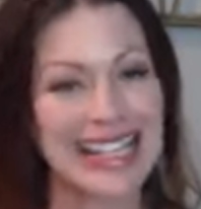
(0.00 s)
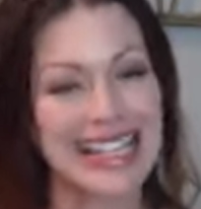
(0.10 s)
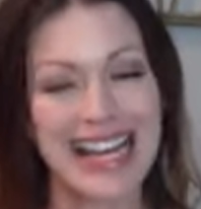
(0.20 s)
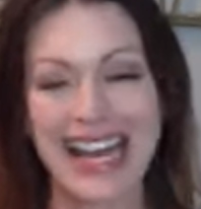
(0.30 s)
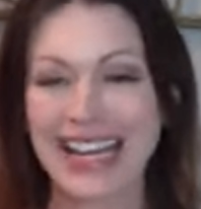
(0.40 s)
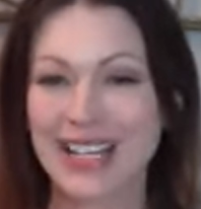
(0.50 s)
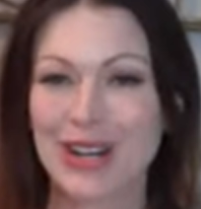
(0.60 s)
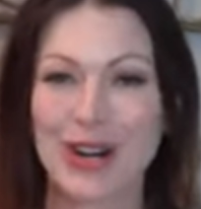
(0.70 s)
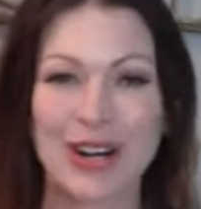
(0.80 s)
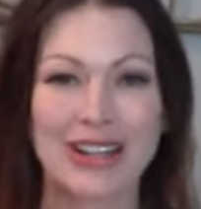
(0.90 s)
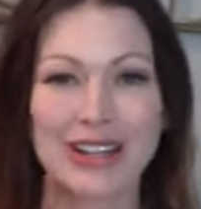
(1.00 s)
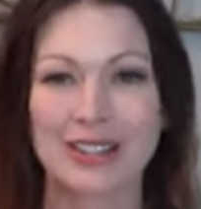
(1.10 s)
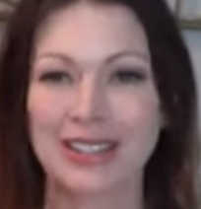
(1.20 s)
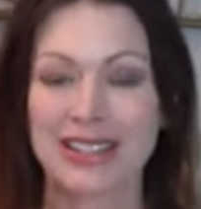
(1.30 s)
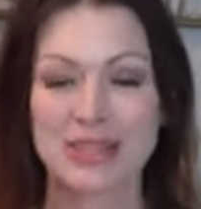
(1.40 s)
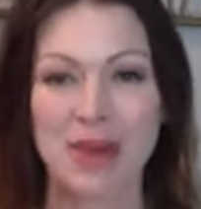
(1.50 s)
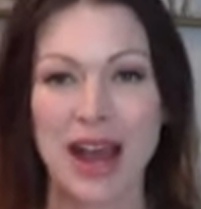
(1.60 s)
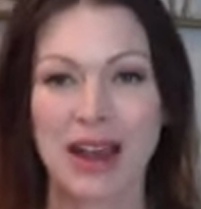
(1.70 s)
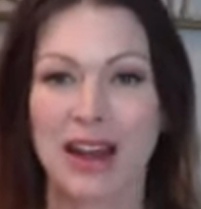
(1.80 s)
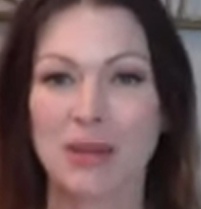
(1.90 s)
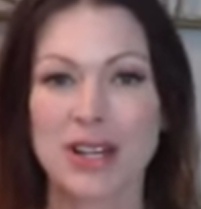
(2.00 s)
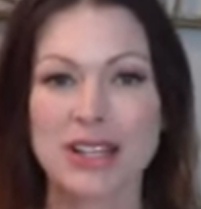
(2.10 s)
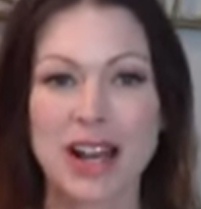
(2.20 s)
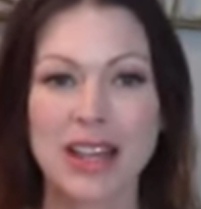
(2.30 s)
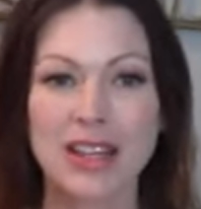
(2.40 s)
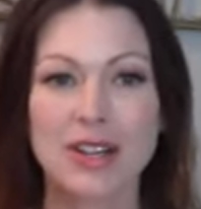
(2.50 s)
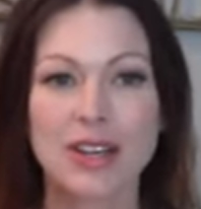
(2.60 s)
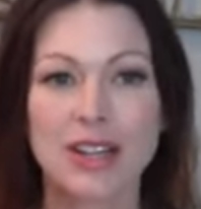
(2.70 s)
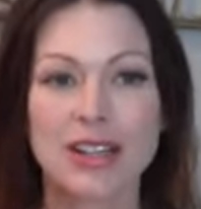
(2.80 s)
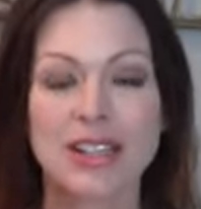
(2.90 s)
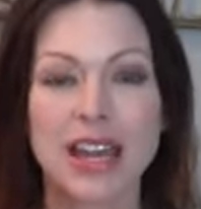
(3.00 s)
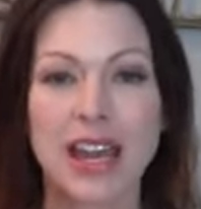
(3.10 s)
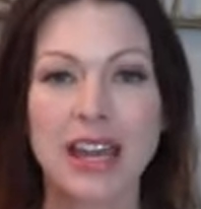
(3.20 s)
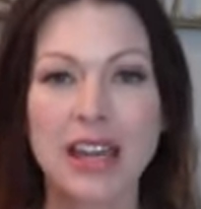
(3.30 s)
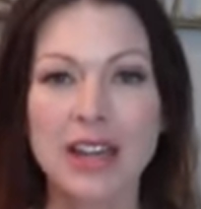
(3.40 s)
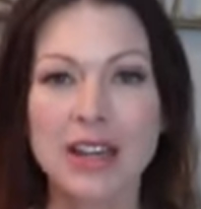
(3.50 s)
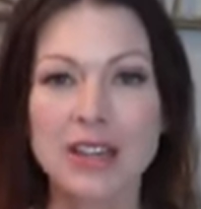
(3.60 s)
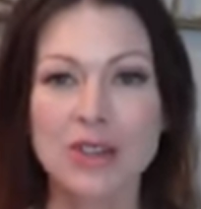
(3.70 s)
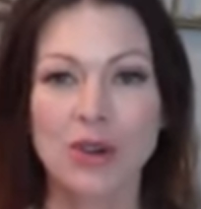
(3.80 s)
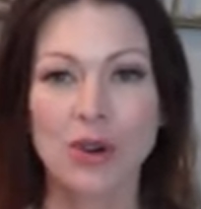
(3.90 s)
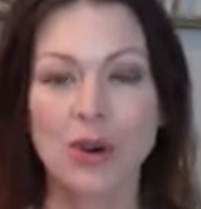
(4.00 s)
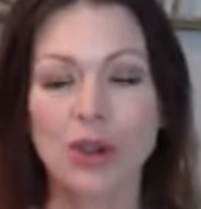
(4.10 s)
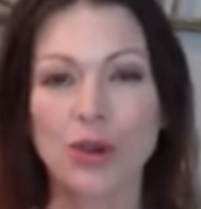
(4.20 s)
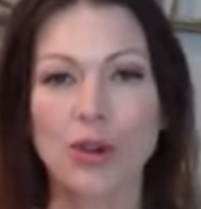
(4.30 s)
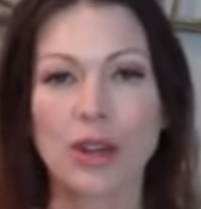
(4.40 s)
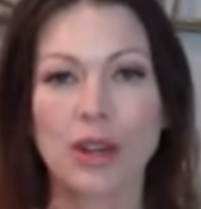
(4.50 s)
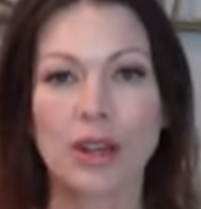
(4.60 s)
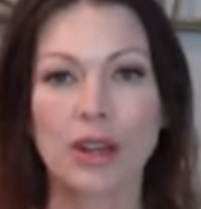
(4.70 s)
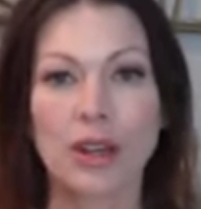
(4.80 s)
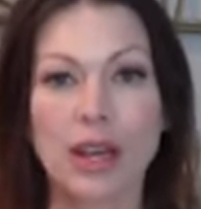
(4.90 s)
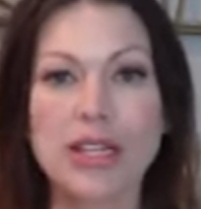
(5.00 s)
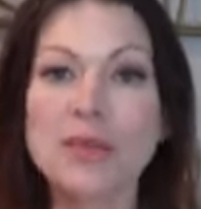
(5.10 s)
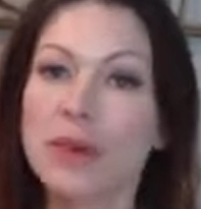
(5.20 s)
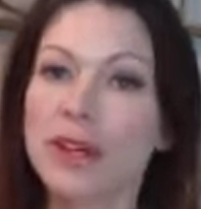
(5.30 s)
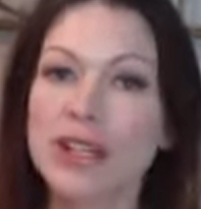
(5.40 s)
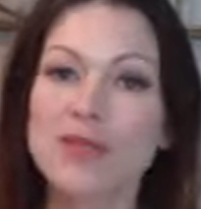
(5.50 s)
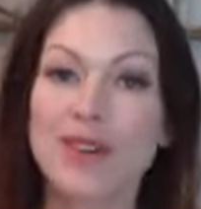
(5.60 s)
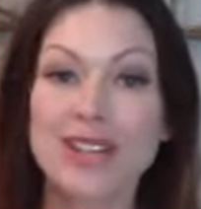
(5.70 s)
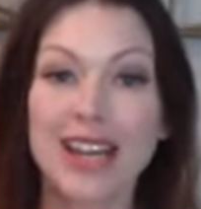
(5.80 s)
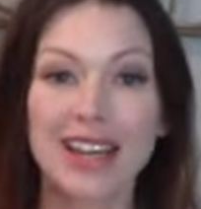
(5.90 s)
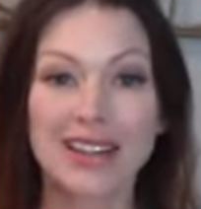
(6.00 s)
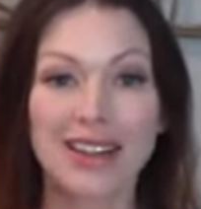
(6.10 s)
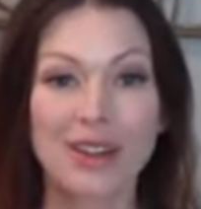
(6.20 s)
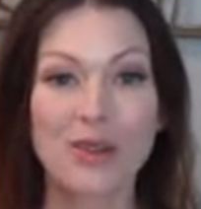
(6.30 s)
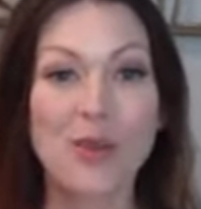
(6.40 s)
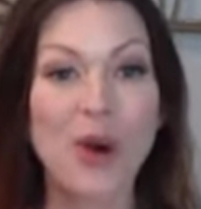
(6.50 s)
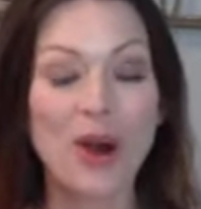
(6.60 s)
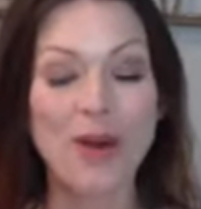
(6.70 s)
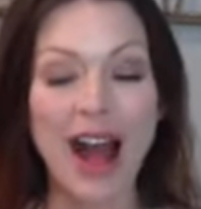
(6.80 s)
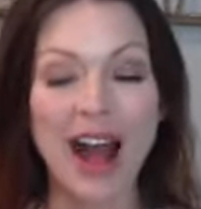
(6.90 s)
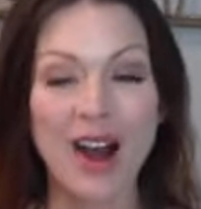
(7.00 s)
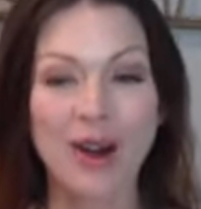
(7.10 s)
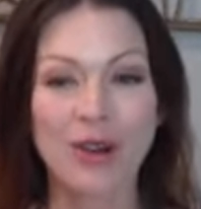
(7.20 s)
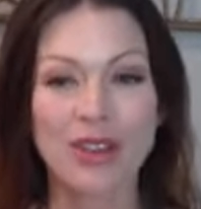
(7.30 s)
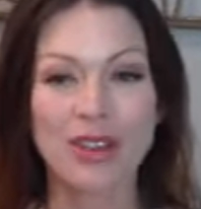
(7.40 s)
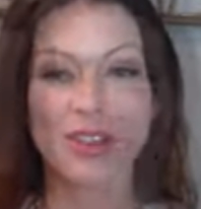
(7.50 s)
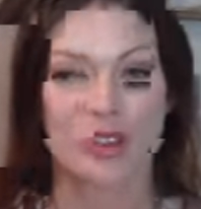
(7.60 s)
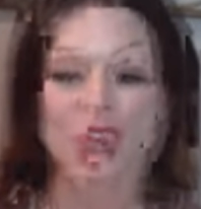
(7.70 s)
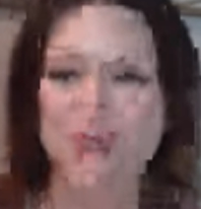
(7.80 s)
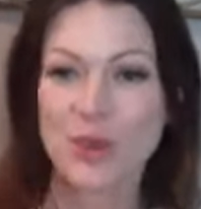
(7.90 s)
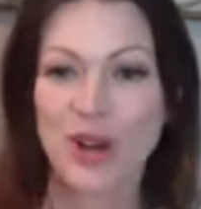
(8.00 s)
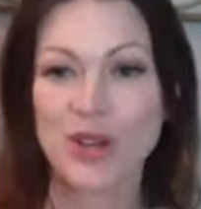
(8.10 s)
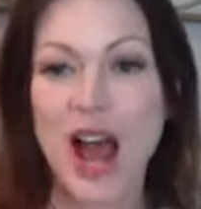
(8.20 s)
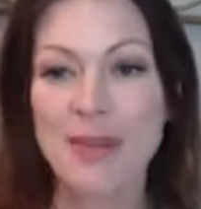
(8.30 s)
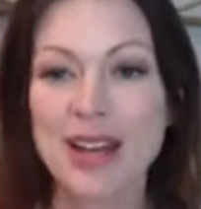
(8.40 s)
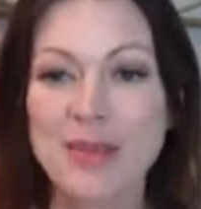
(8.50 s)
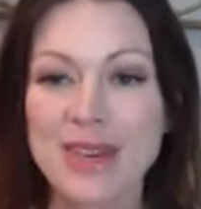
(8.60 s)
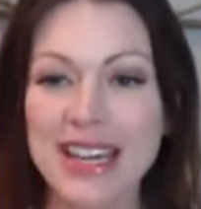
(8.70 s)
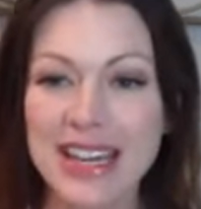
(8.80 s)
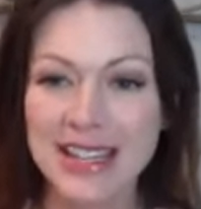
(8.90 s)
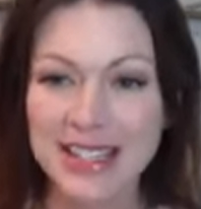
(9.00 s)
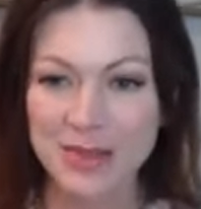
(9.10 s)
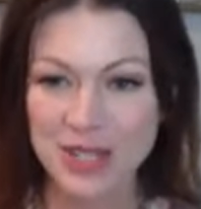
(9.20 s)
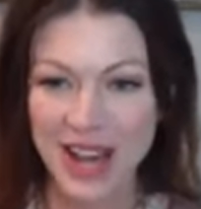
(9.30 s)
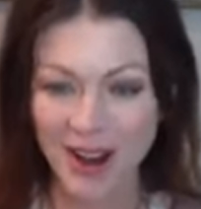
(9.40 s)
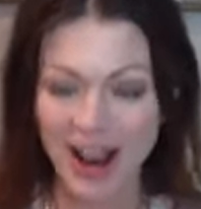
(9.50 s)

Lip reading: not going to hurt nearly as bad. And I'm excited that you're here today so you can experience firsthand a little more of how these records work. So I'm going to begin some shouts